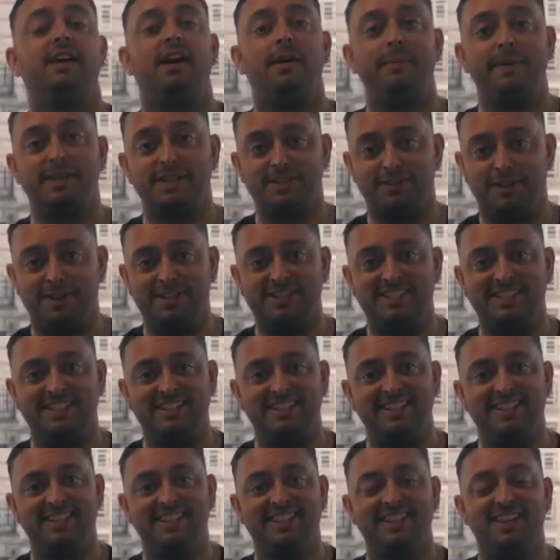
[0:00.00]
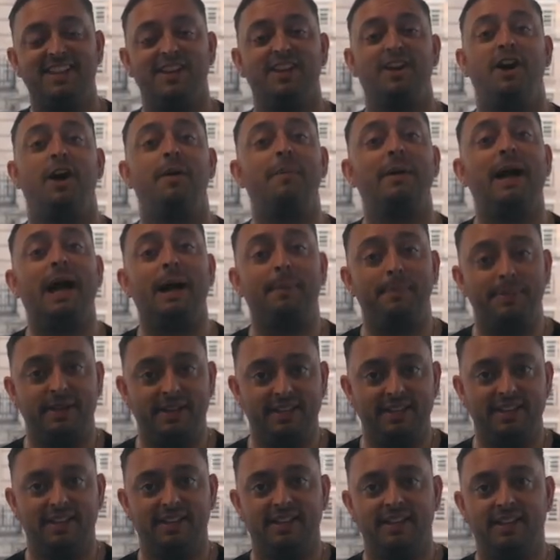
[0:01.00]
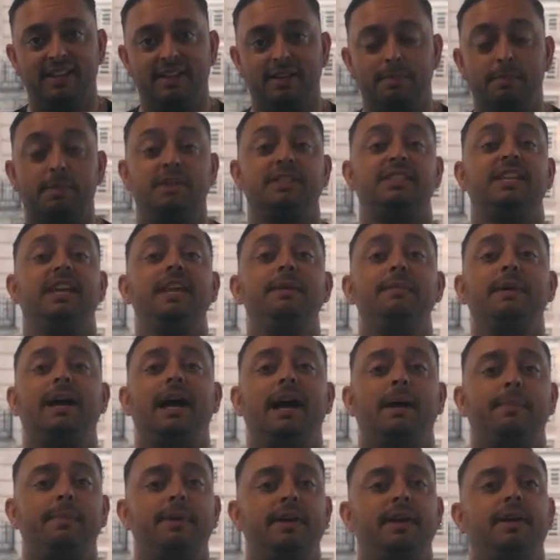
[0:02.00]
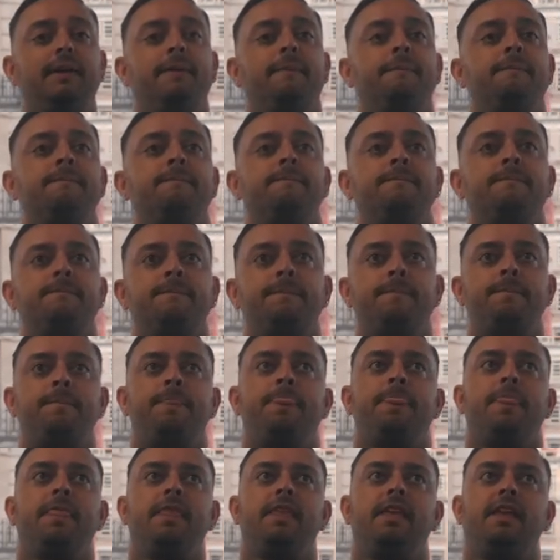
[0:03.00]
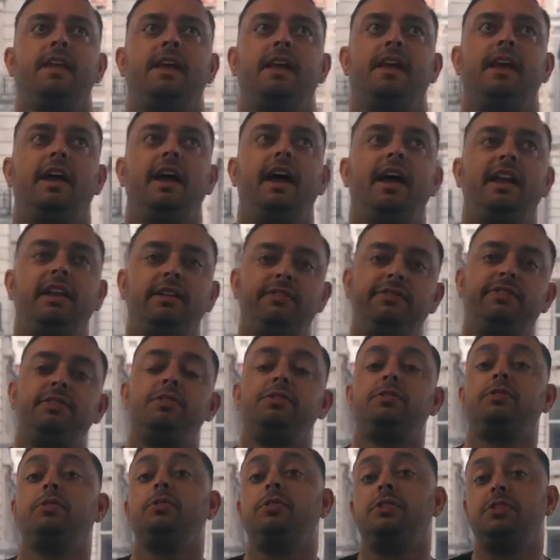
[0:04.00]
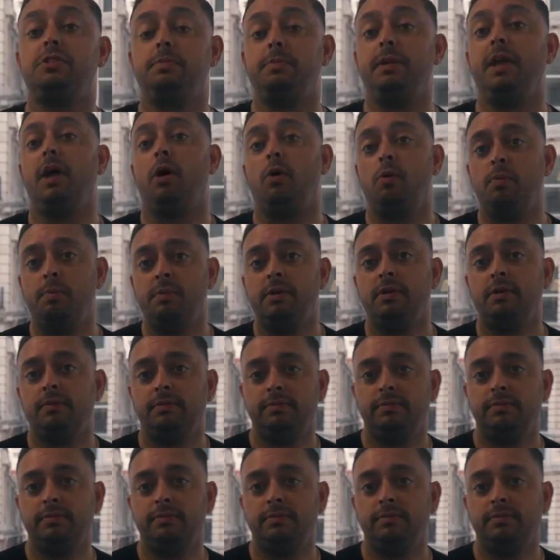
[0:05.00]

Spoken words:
I'm excited. I'm happy. My team are happy. And it feels good to be home.